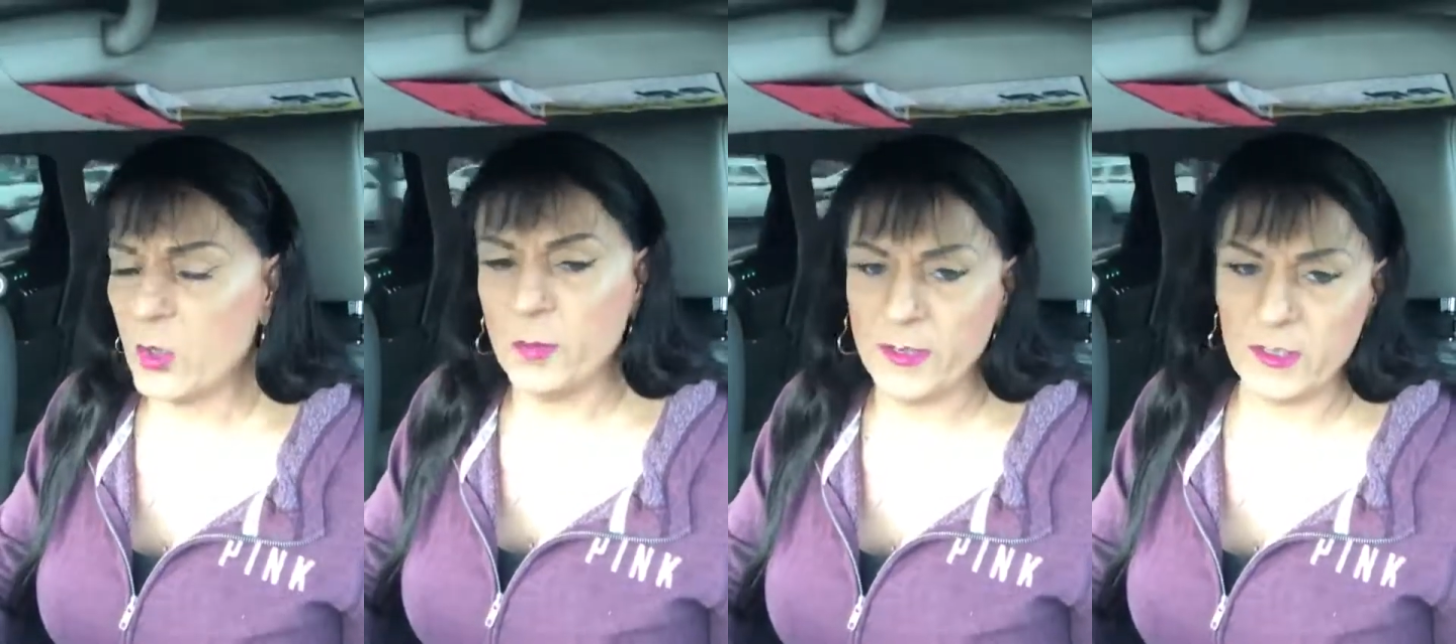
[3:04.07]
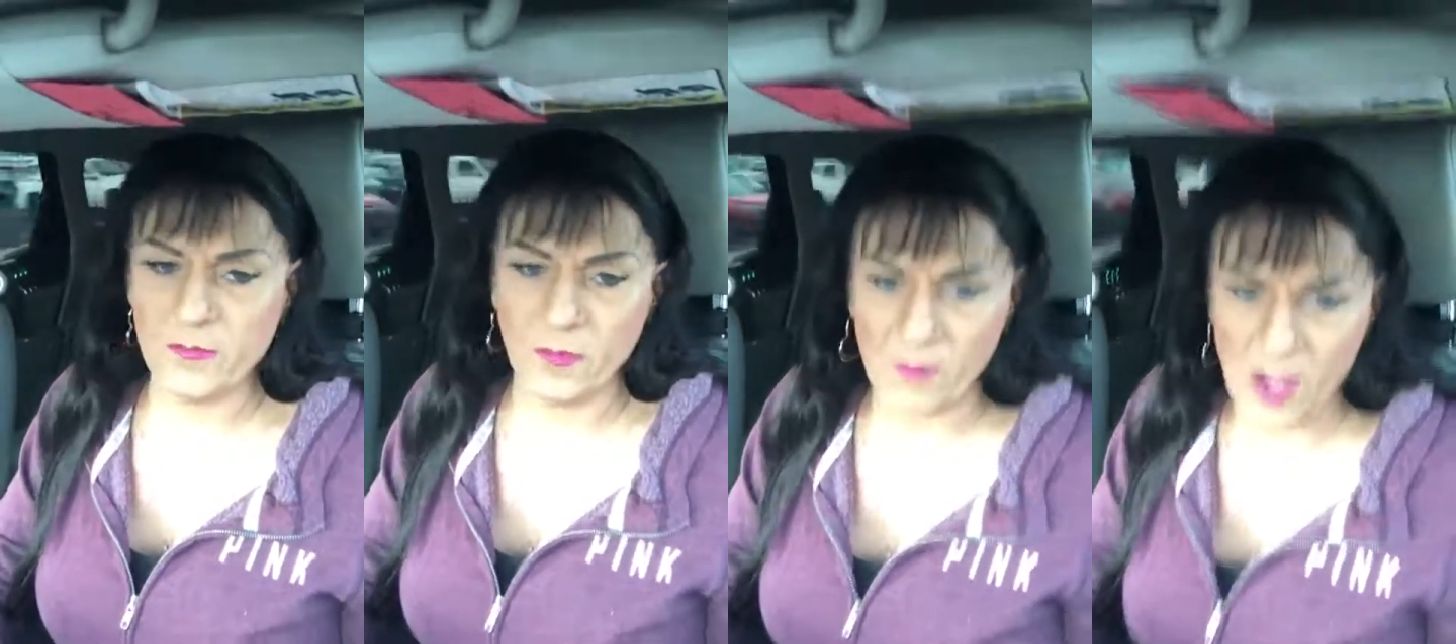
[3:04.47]
too much
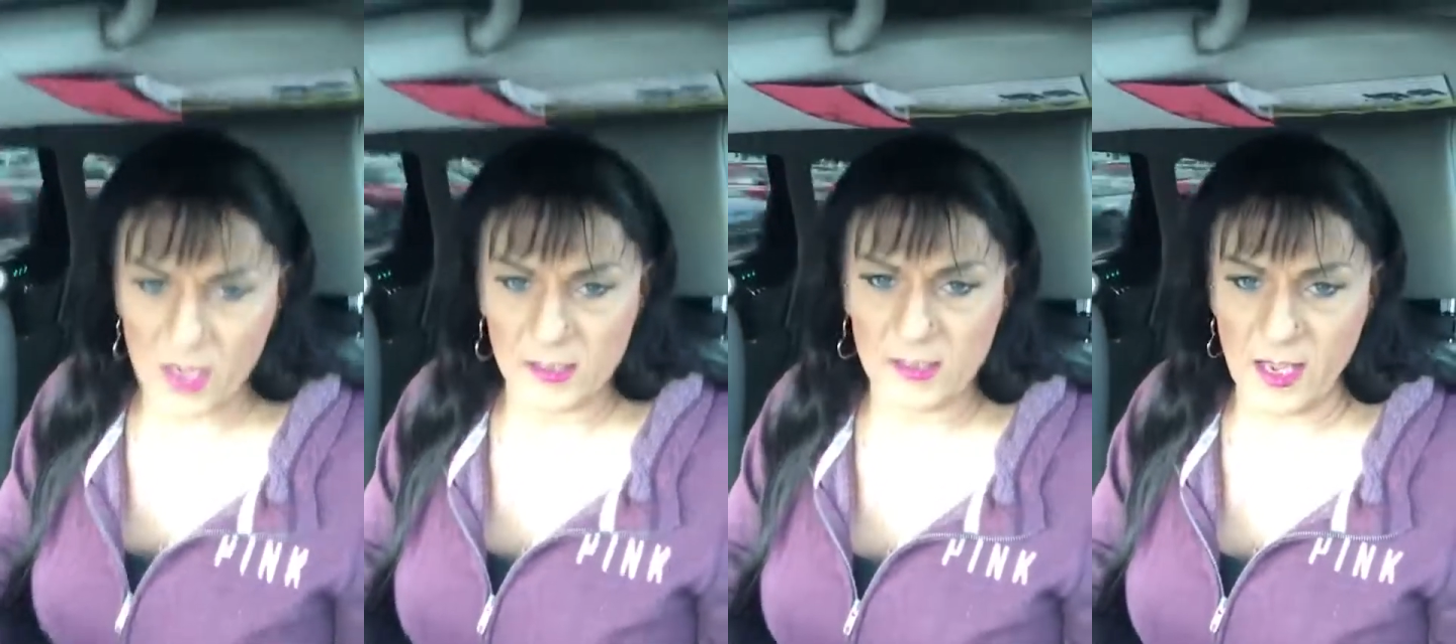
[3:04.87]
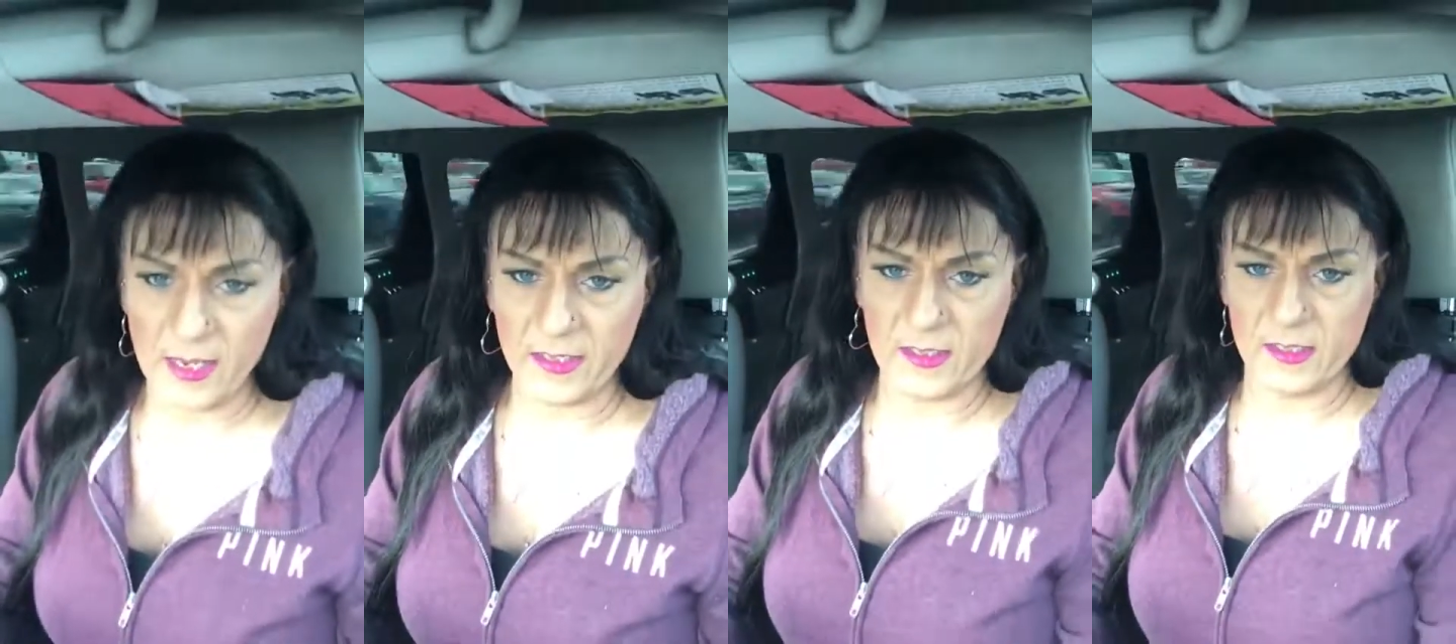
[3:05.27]
of a rocket
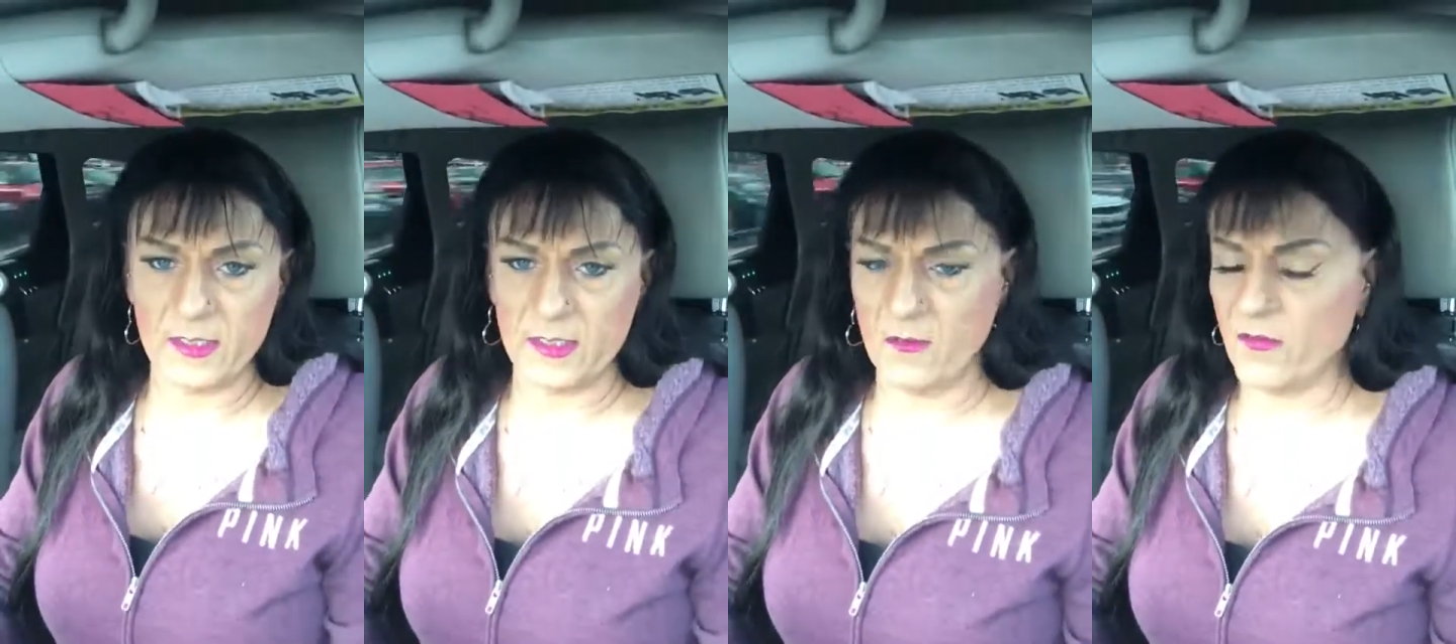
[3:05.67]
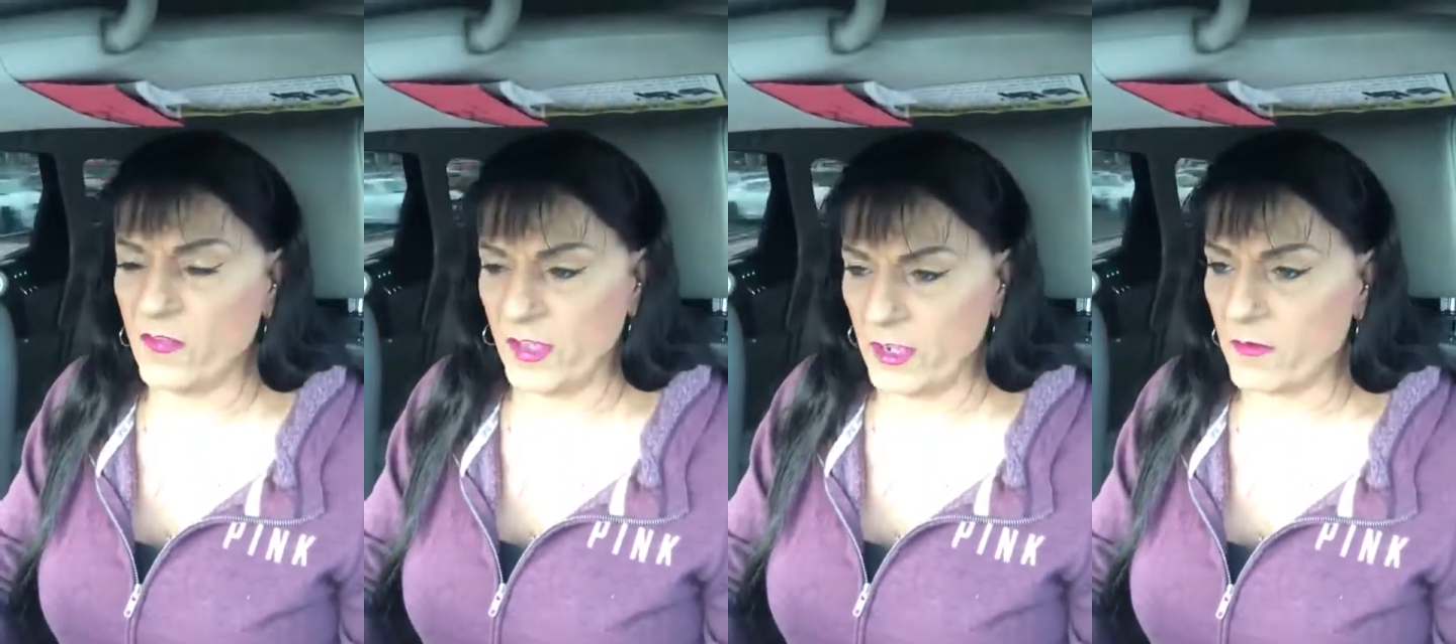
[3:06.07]
scientist to
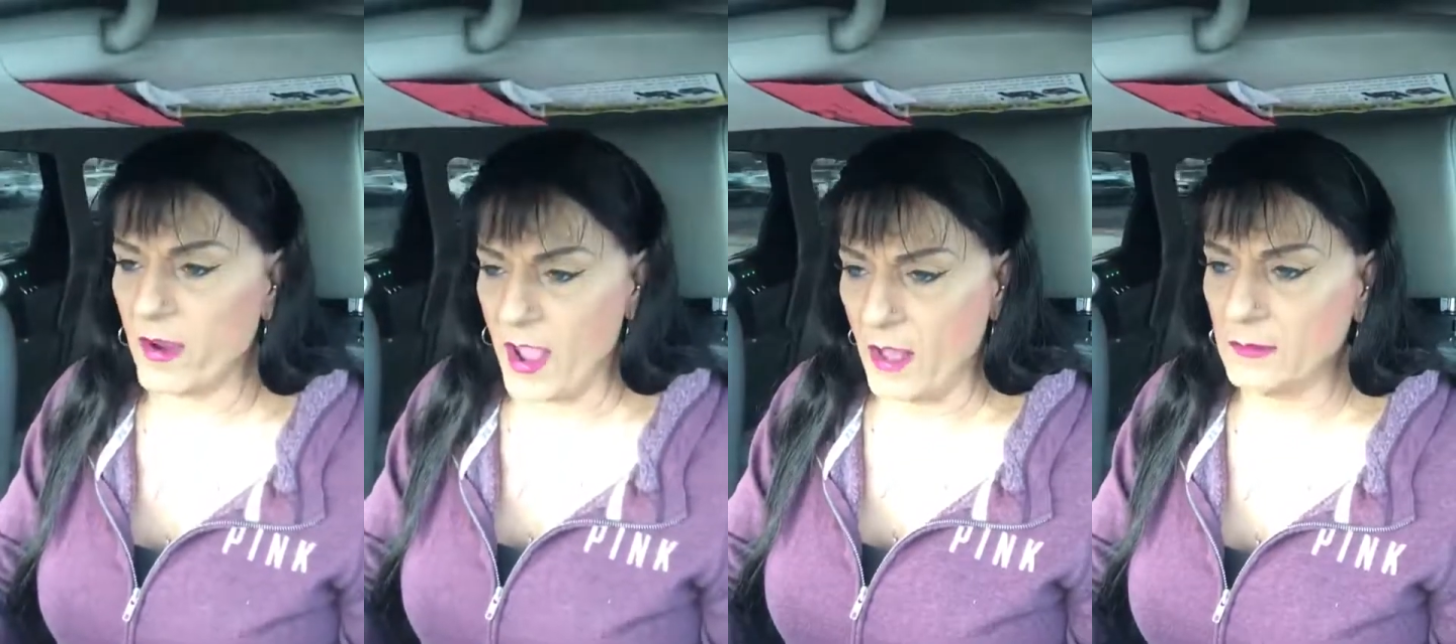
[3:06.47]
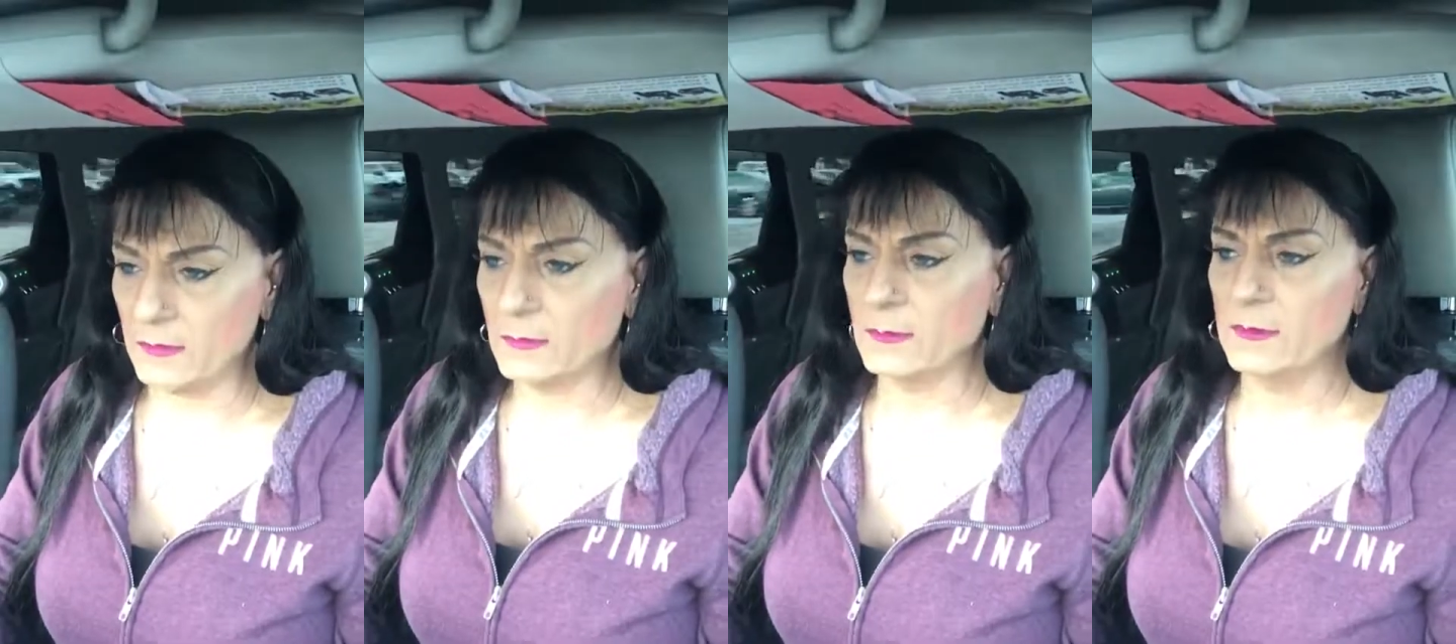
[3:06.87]
figure out
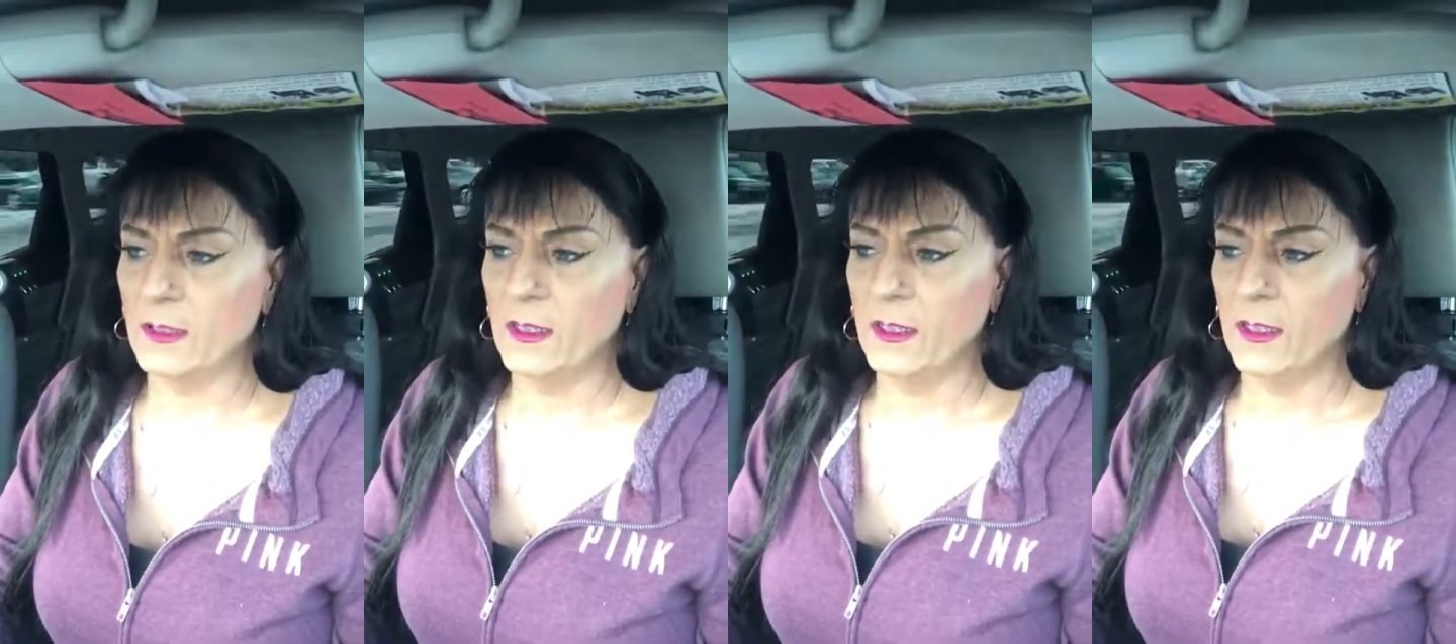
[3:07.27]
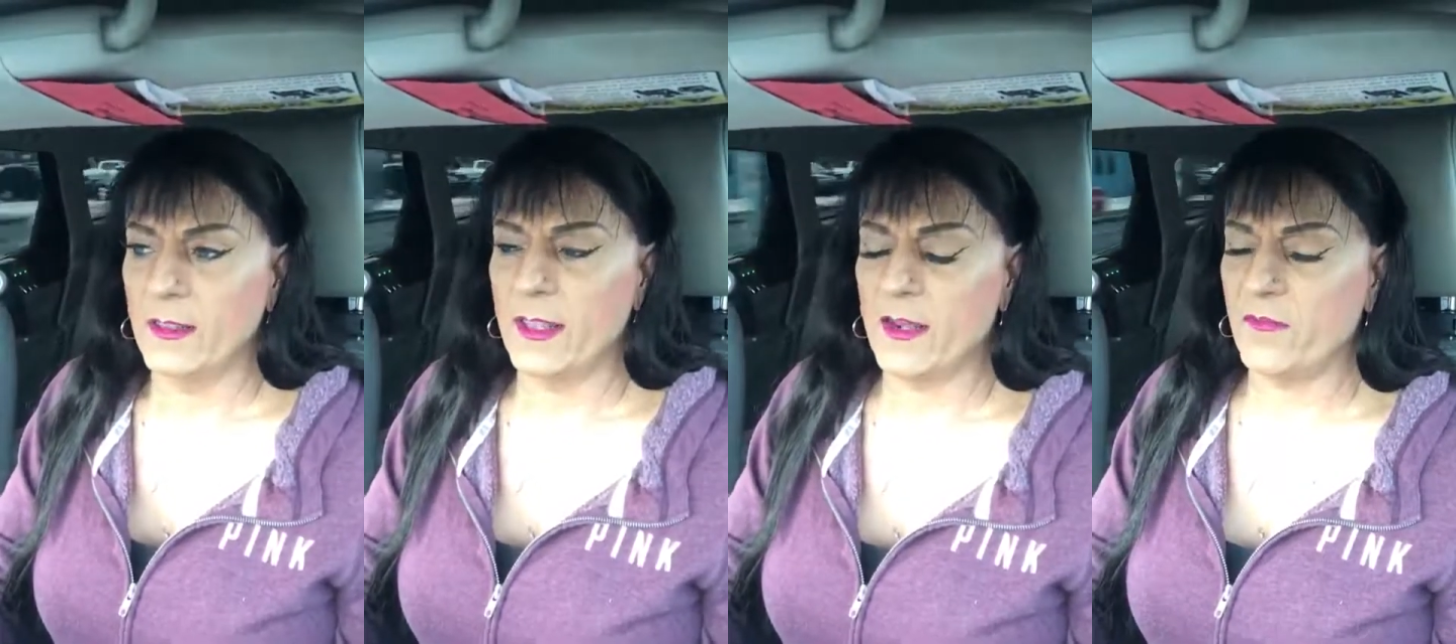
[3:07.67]

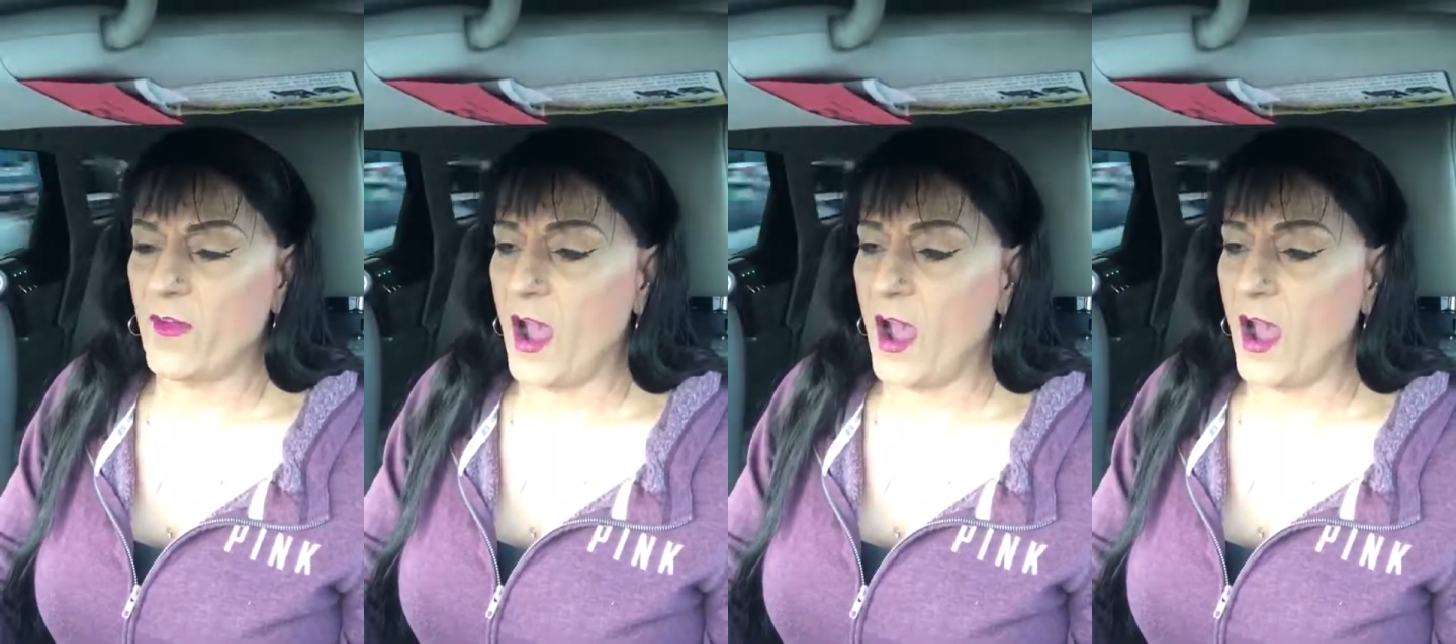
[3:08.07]
that